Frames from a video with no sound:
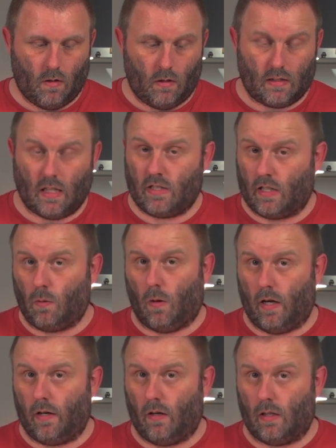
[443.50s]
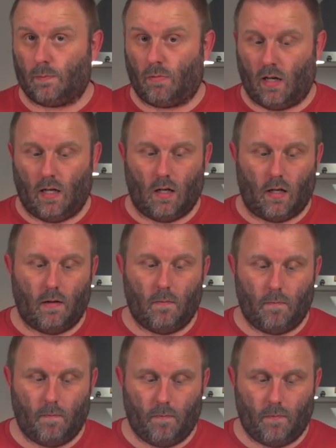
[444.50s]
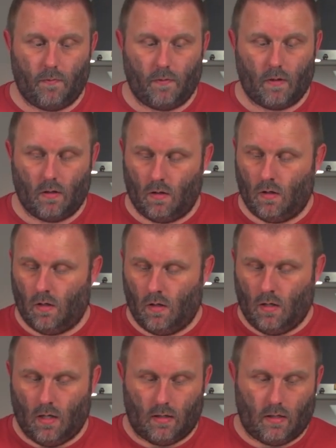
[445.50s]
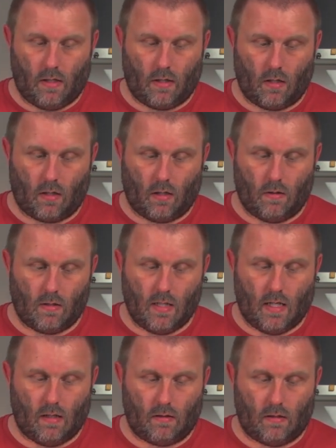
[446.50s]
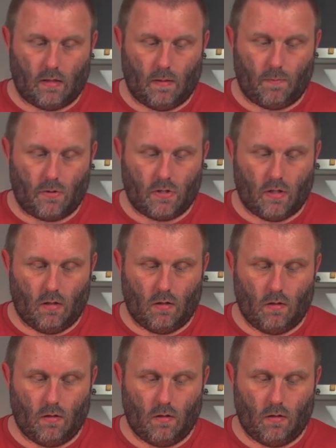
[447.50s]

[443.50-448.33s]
It's actually quite a nice bright light. And then you can go down in temperature,